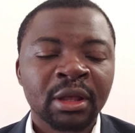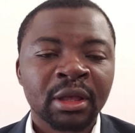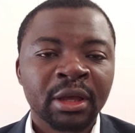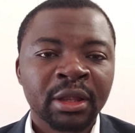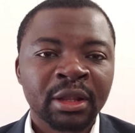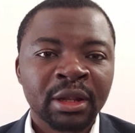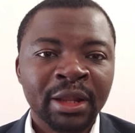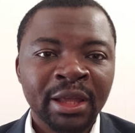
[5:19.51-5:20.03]

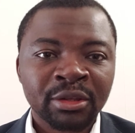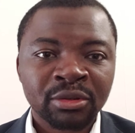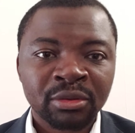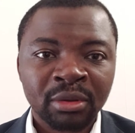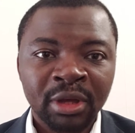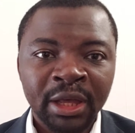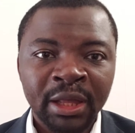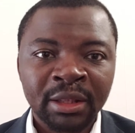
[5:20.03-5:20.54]
And I like
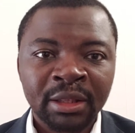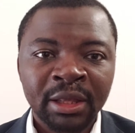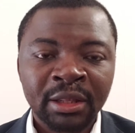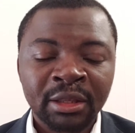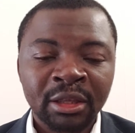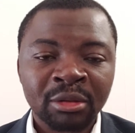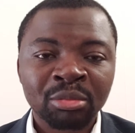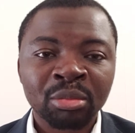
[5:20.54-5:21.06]
to add
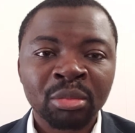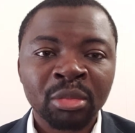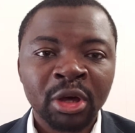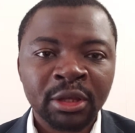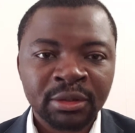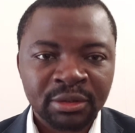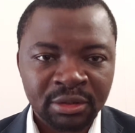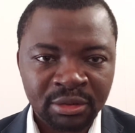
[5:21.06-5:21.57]
that it
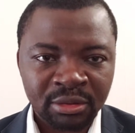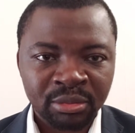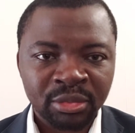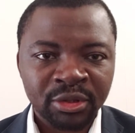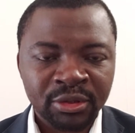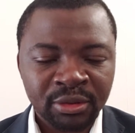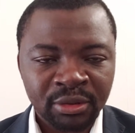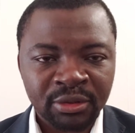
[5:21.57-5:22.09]
must
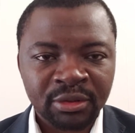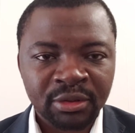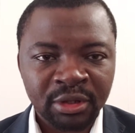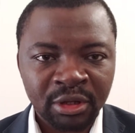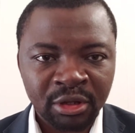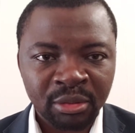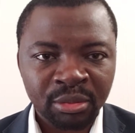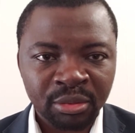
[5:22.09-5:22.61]
be
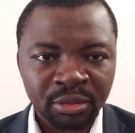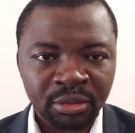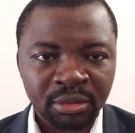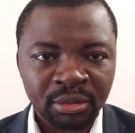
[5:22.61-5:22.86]
sustainable,